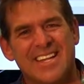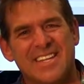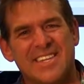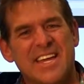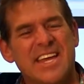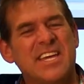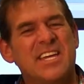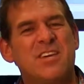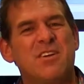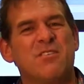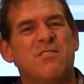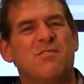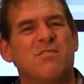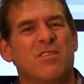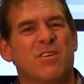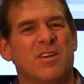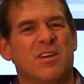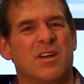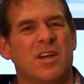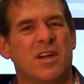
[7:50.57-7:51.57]
Thank you
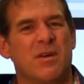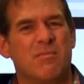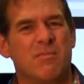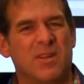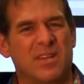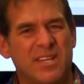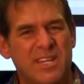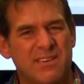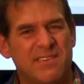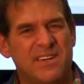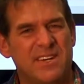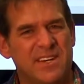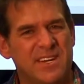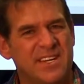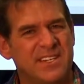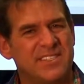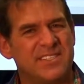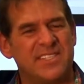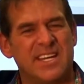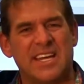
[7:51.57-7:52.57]
for believing in
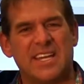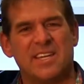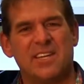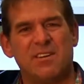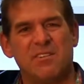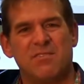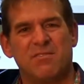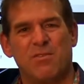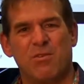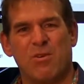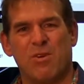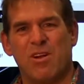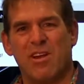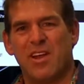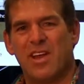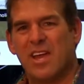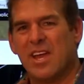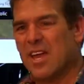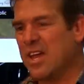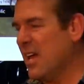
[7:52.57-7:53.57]
us. Thank you for
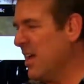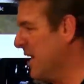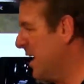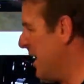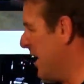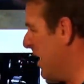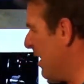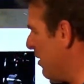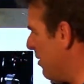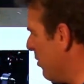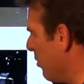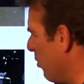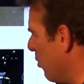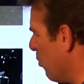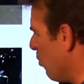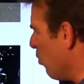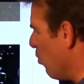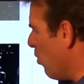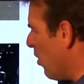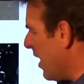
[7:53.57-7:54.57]
uh,
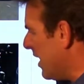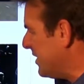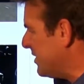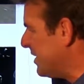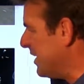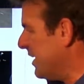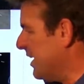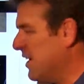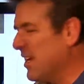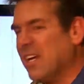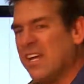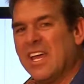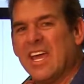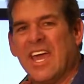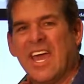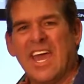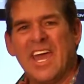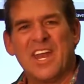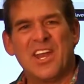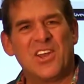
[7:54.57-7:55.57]
watching
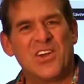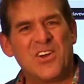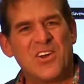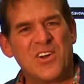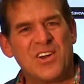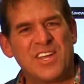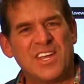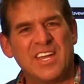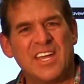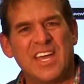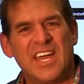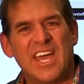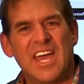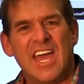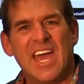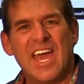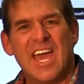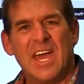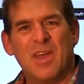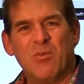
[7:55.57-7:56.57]
and learning,
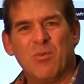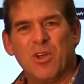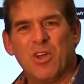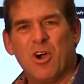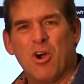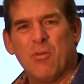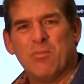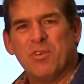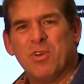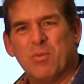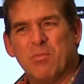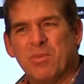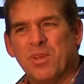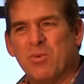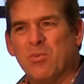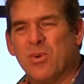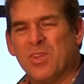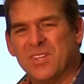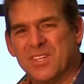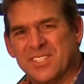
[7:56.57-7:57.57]
and we hope you'll be
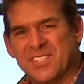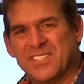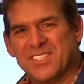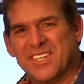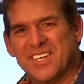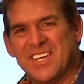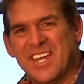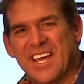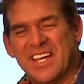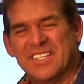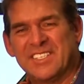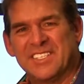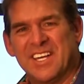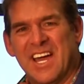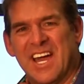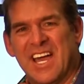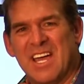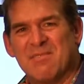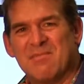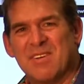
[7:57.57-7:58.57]
with us next
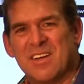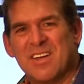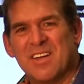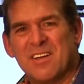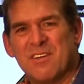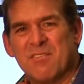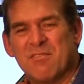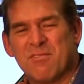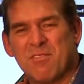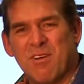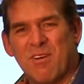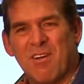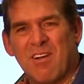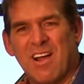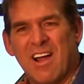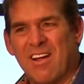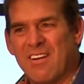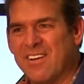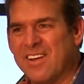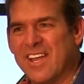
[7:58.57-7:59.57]
time for
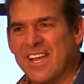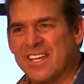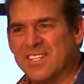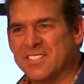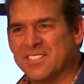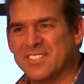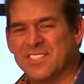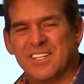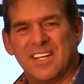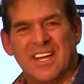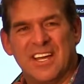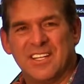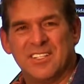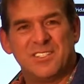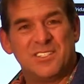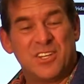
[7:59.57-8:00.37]
our next uh,